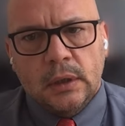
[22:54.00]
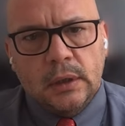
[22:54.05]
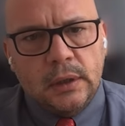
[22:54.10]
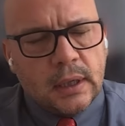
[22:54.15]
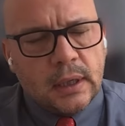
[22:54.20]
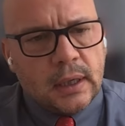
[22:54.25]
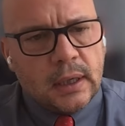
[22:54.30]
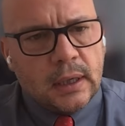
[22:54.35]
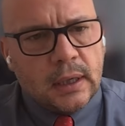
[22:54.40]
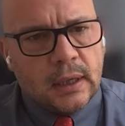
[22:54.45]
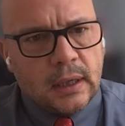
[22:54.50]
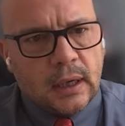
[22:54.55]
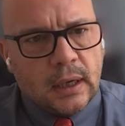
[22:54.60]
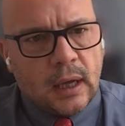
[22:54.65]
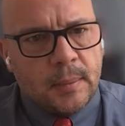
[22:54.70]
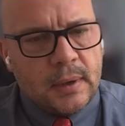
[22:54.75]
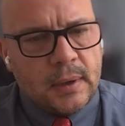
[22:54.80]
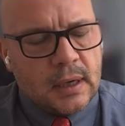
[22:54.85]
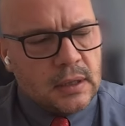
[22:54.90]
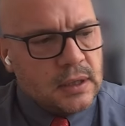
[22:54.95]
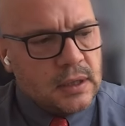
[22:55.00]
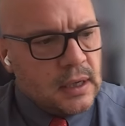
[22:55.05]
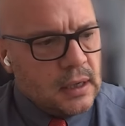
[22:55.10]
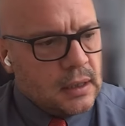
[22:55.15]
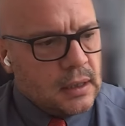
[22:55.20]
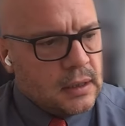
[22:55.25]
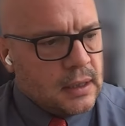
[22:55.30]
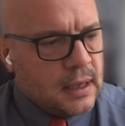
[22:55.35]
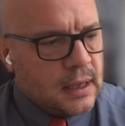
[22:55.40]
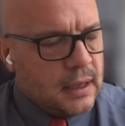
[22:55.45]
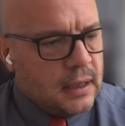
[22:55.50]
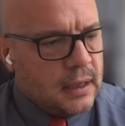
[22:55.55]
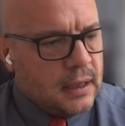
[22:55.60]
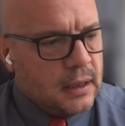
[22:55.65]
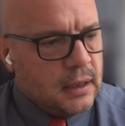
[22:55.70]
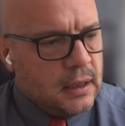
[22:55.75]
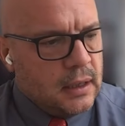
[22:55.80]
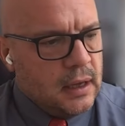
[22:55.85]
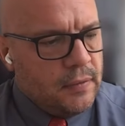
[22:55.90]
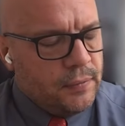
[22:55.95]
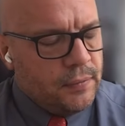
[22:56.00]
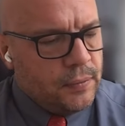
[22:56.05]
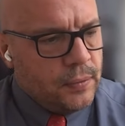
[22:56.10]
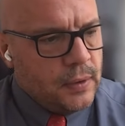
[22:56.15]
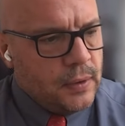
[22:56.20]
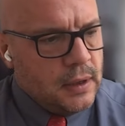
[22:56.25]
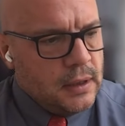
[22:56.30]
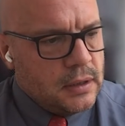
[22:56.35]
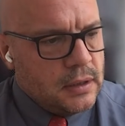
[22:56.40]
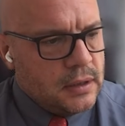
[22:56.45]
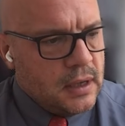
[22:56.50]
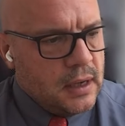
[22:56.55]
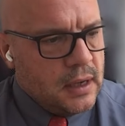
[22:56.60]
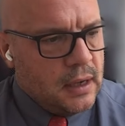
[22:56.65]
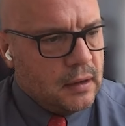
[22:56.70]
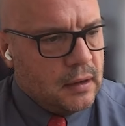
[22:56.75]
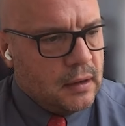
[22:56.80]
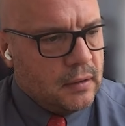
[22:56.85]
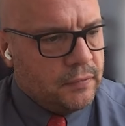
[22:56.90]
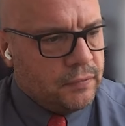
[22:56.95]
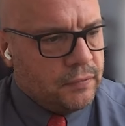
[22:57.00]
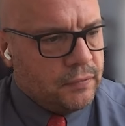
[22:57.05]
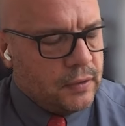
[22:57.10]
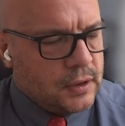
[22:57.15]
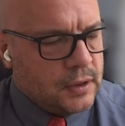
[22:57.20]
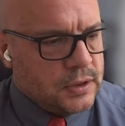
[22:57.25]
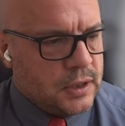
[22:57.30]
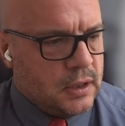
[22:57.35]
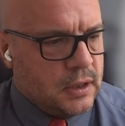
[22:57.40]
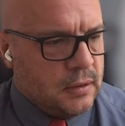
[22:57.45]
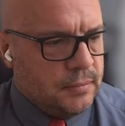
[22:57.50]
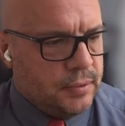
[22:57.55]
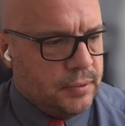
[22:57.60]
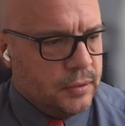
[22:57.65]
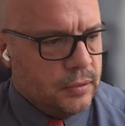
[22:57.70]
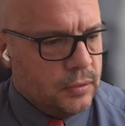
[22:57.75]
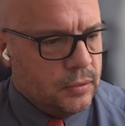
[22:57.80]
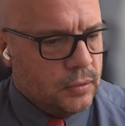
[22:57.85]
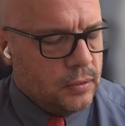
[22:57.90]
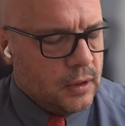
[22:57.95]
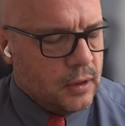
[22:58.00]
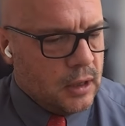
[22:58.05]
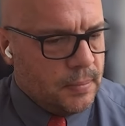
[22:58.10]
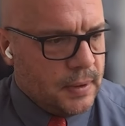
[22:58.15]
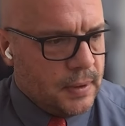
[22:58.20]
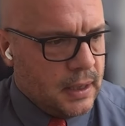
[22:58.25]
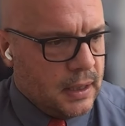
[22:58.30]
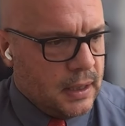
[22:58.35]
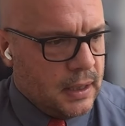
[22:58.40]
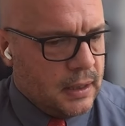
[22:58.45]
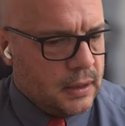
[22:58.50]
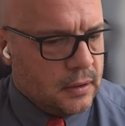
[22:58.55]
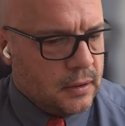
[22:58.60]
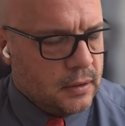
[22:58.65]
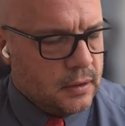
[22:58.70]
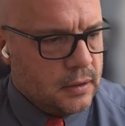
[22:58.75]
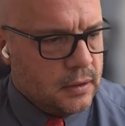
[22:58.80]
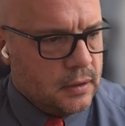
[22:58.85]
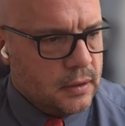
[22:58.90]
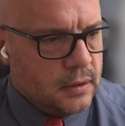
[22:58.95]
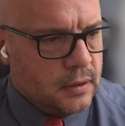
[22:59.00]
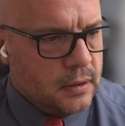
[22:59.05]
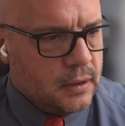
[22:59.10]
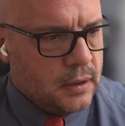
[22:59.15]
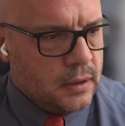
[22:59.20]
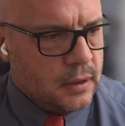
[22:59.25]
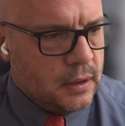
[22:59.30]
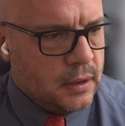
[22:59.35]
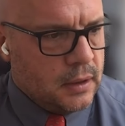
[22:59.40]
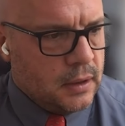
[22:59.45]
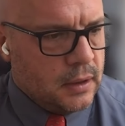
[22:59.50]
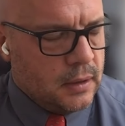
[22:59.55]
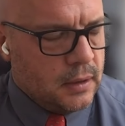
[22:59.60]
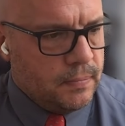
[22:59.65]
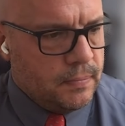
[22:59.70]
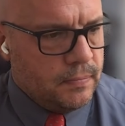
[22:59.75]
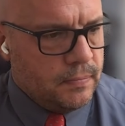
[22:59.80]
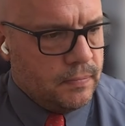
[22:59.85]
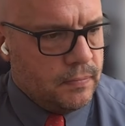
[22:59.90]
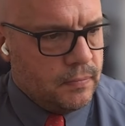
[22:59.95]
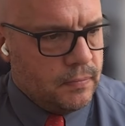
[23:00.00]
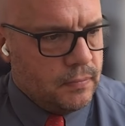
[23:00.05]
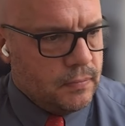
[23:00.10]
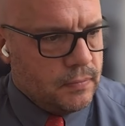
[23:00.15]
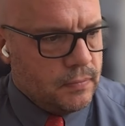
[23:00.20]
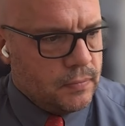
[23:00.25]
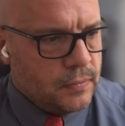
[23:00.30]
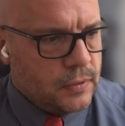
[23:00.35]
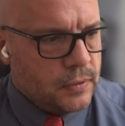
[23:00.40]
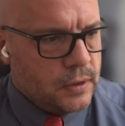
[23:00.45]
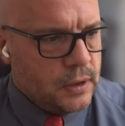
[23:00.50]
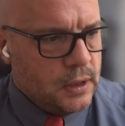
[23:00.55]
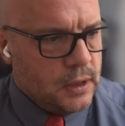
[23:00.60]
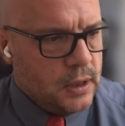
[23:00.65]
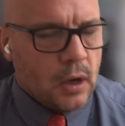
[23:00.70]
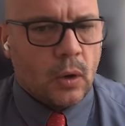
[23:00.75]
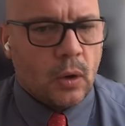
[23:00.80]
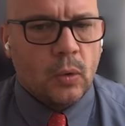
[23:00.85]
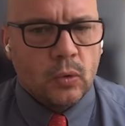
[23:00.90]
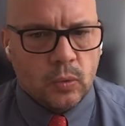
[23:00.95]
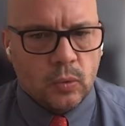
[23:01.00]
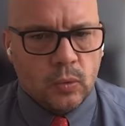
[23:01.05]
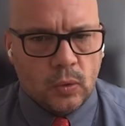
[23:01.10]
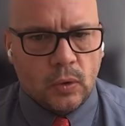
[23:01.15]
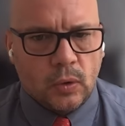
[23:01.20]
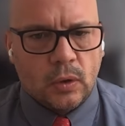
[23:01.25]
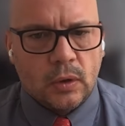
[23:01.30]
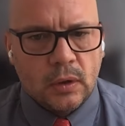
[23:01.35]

Yeah, I mean, I think that if we think, for example, about um, the Cold War.